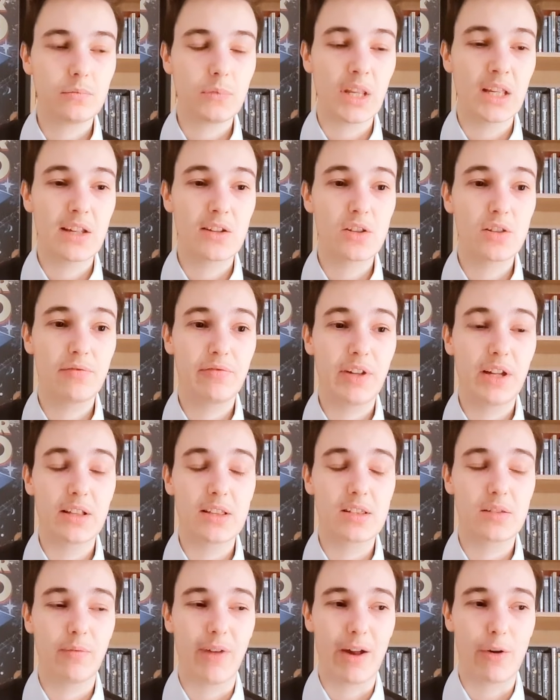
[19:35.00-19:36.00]
because it
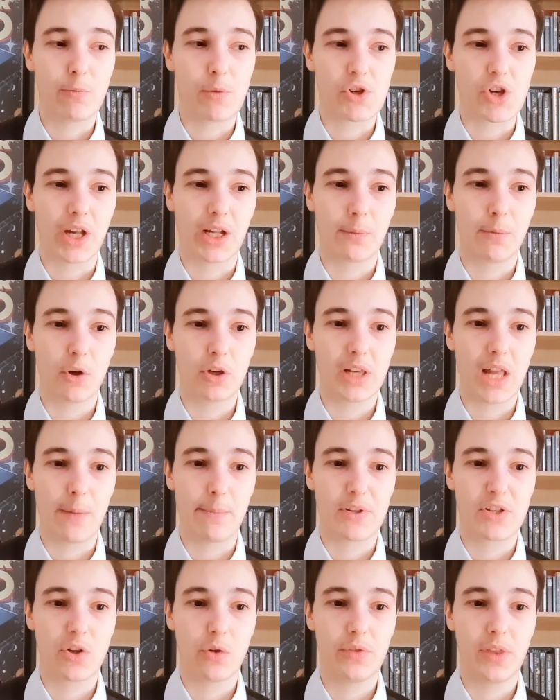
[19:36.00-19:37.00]
feels very much like a bottle
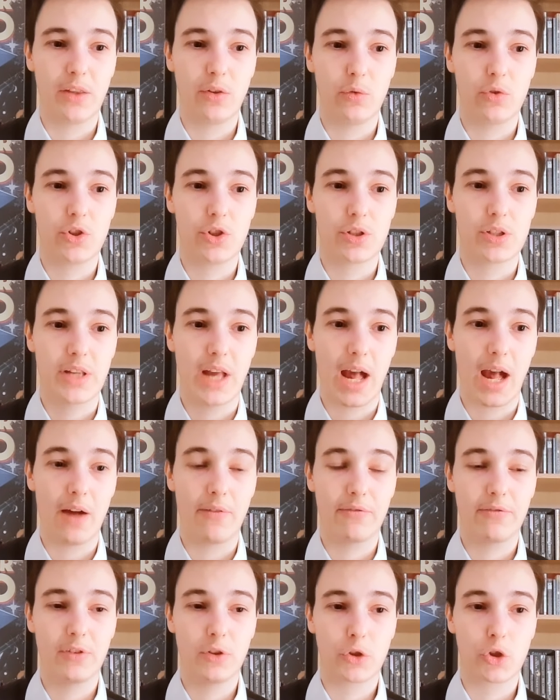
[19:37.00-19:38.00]
episode and you just have
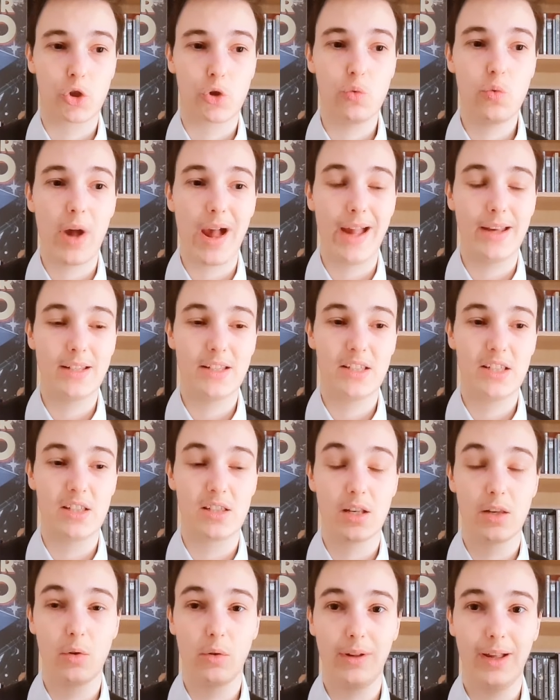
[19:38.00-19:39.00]
two entities
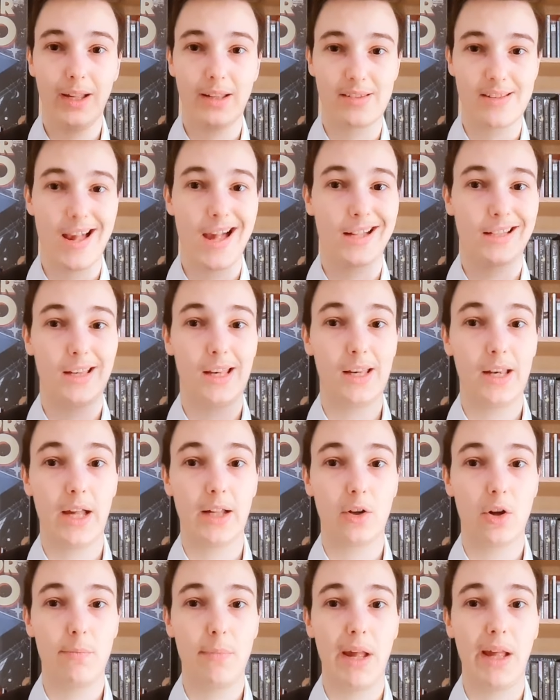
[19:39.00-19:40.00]
that look exactly like
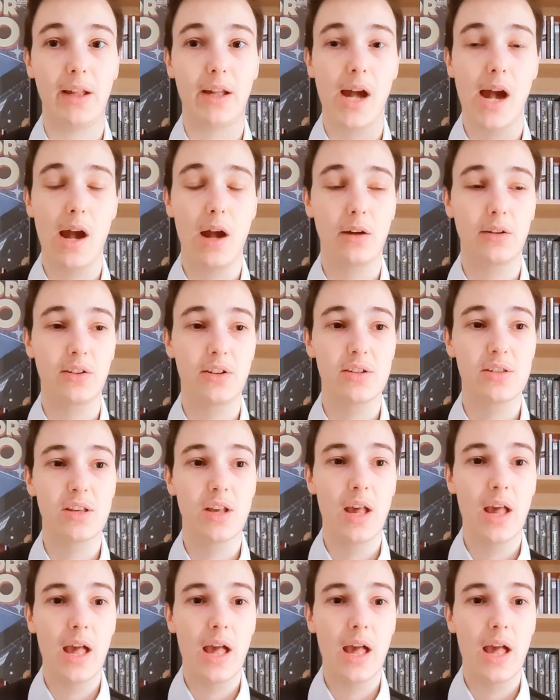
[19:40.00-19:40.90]
our main characters